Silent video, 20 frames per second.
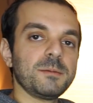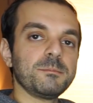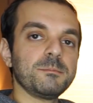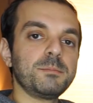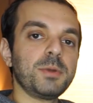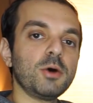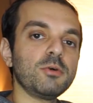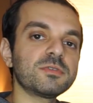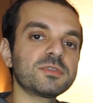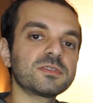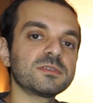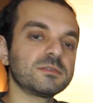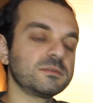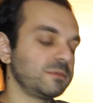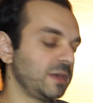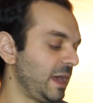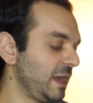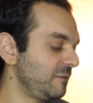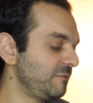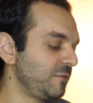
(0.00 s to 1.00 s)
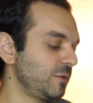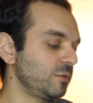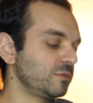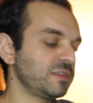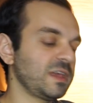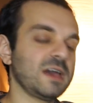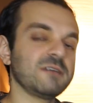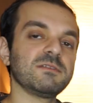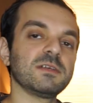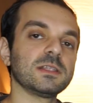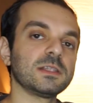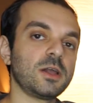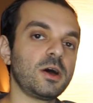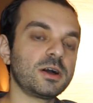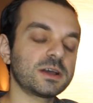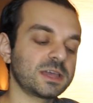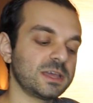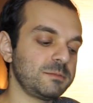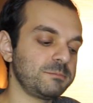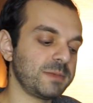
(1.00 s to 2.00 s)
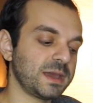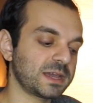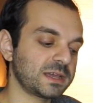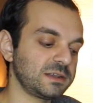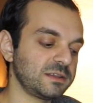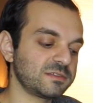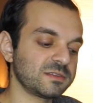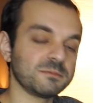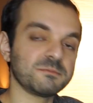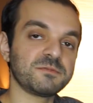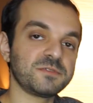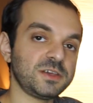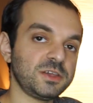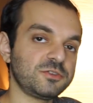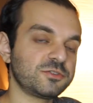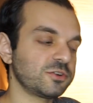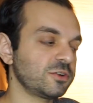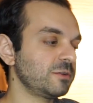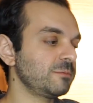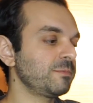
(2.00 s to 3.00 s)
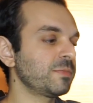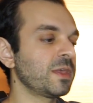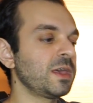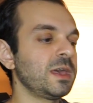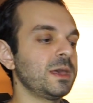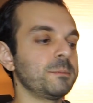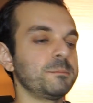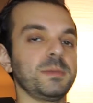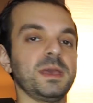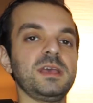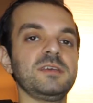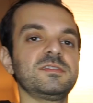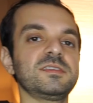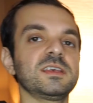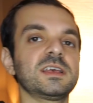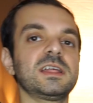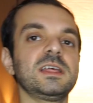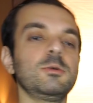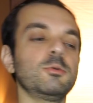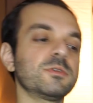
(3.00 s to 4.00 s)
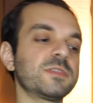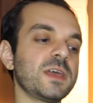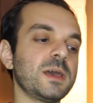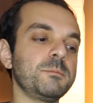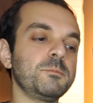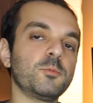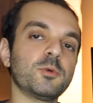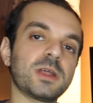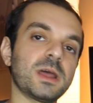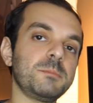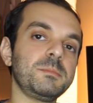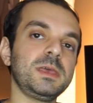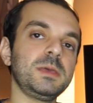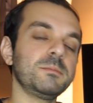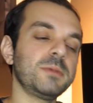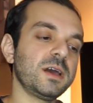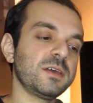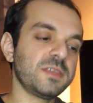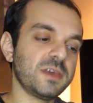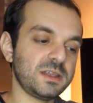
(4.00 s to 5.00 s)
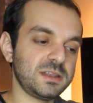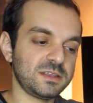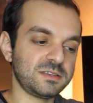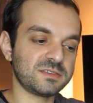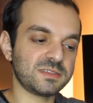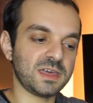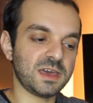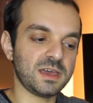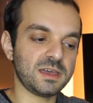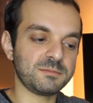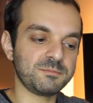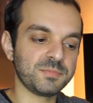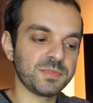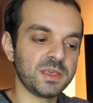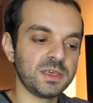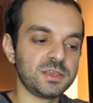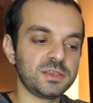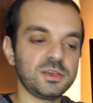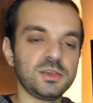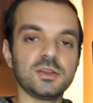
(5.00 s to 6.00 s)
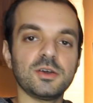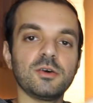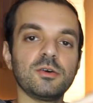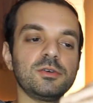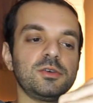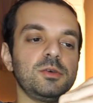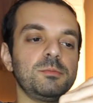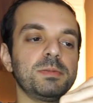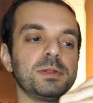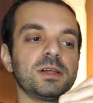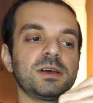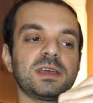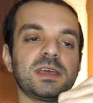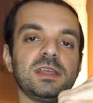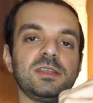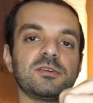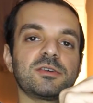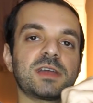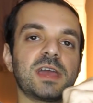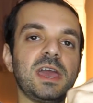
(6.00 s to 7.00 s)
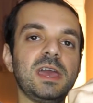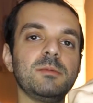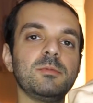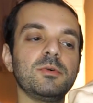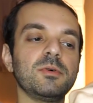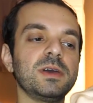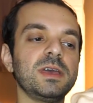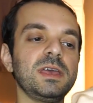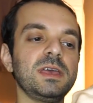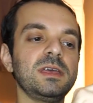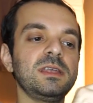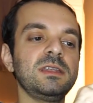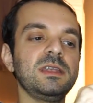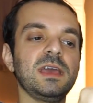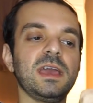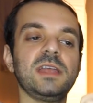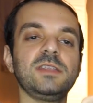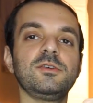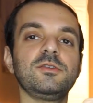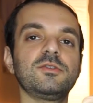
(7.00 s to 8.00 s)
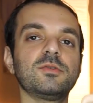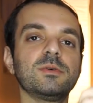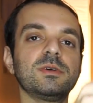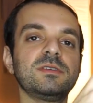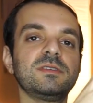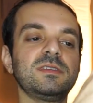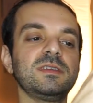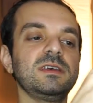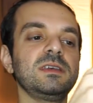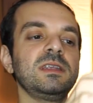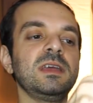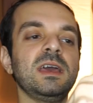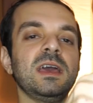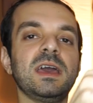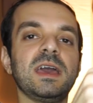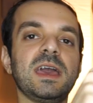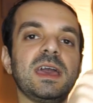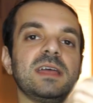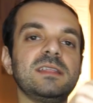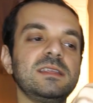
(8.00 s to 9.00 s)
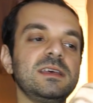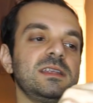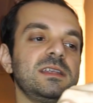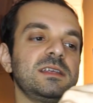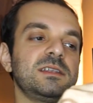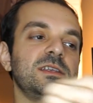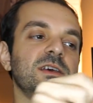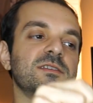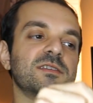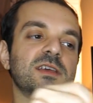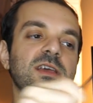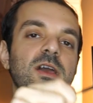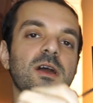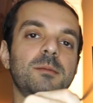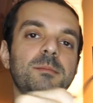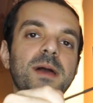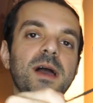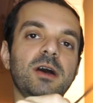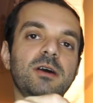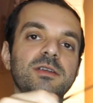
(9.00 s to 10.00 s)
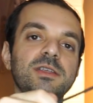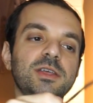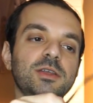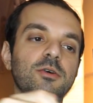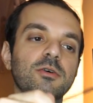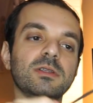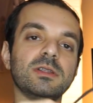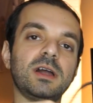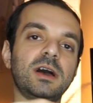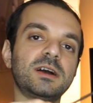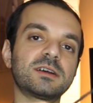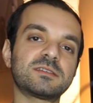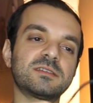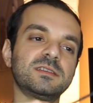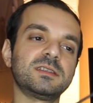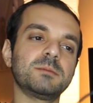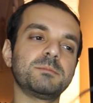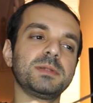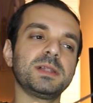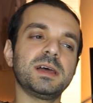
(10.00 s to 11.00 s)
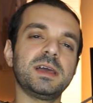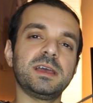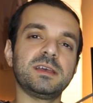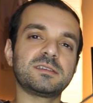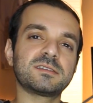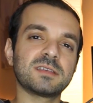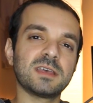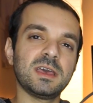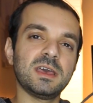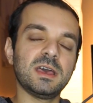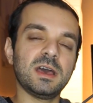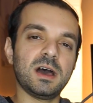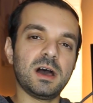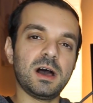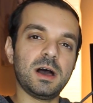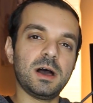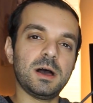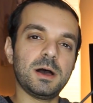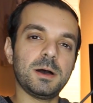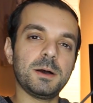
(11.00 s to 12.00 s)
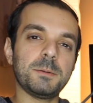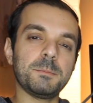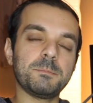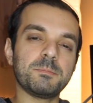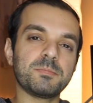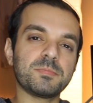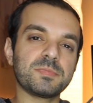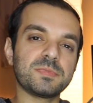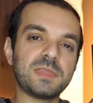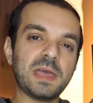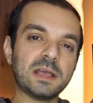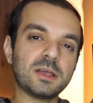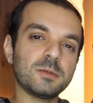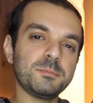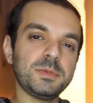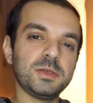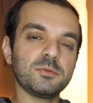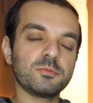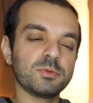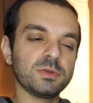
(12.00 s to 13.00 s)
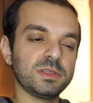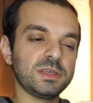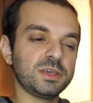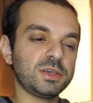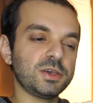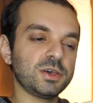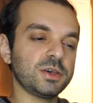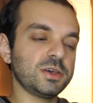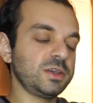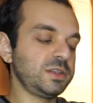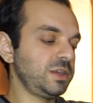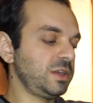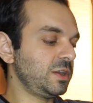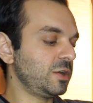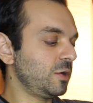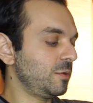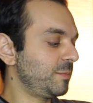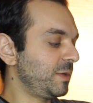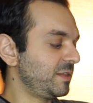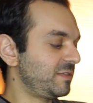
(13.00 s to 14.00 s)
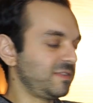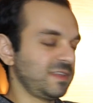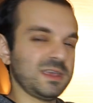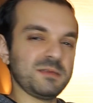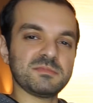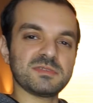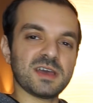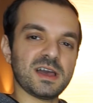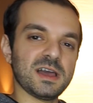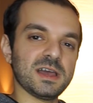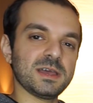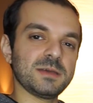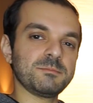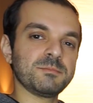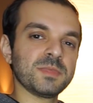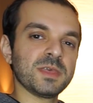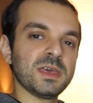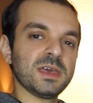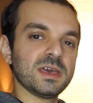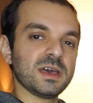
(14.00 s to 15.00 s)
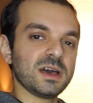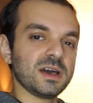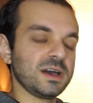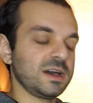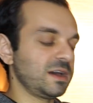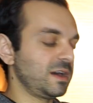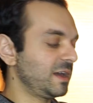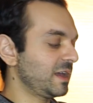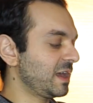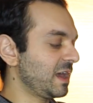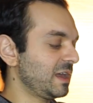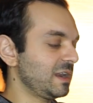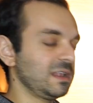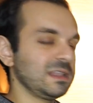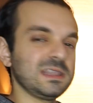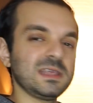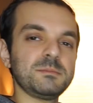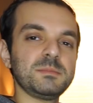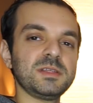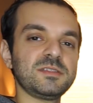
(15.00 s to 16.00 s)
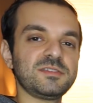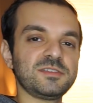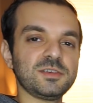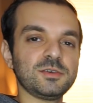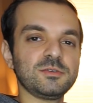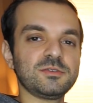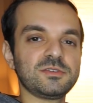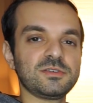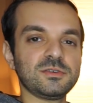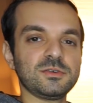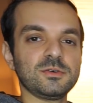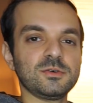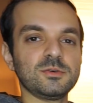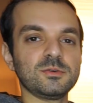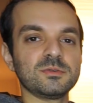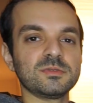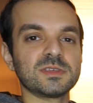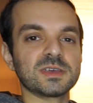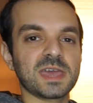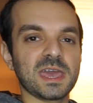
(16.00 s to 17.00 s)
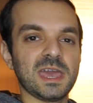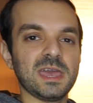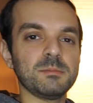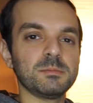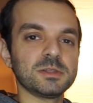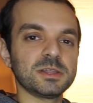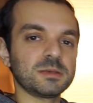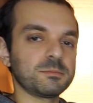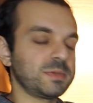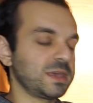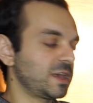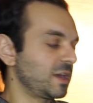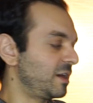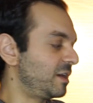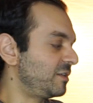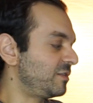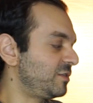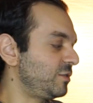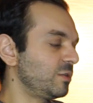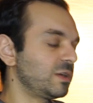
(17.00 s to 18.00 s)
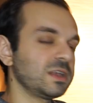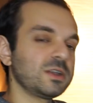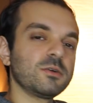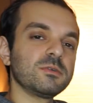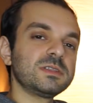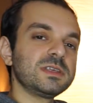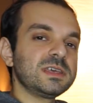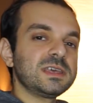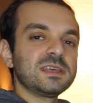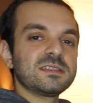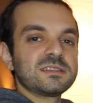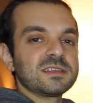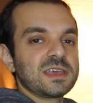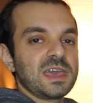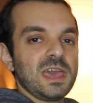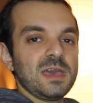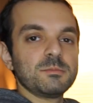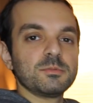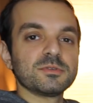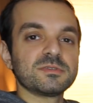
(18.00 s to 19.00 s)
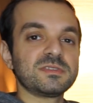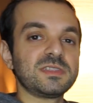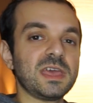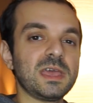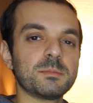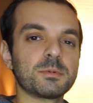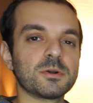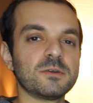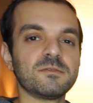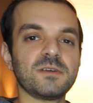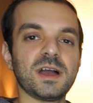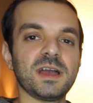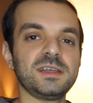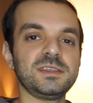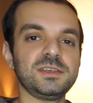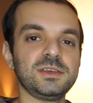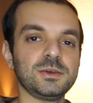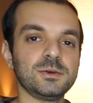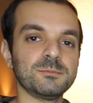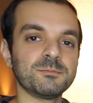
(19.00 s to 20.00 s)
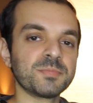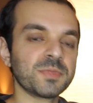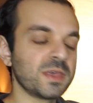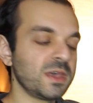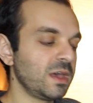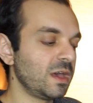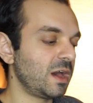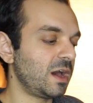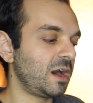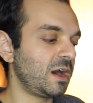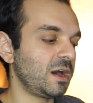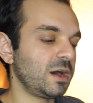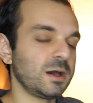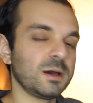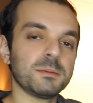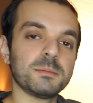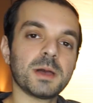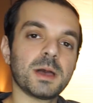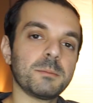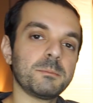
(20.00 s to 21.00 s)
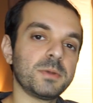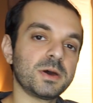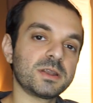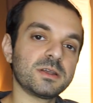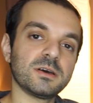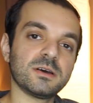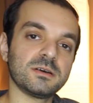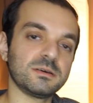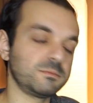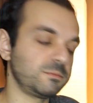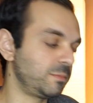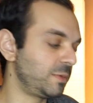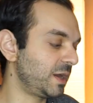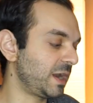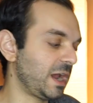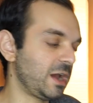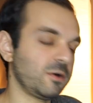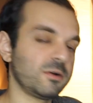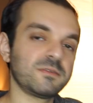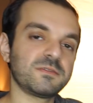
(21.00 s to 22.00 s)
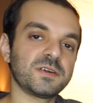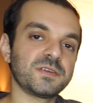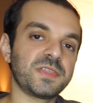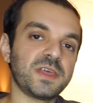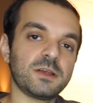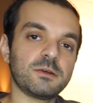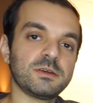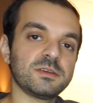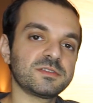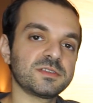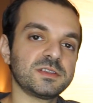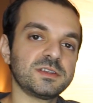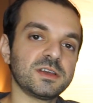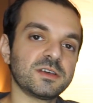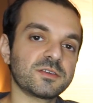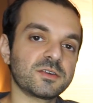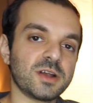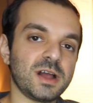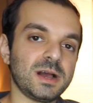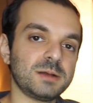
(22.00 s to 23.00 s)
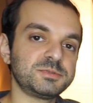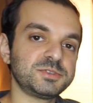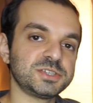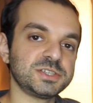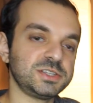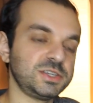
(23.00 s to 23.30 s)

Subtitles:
both headphones have a lock-in mechanism feature. Basically, what I mean by that is that, you plug in your cable in and you twist it, and then it doesn't come out, locks into place. That could be really good, but at the same time, it kind of limits you to the cabling because you can only get the cables they provide you. But however, there is another option.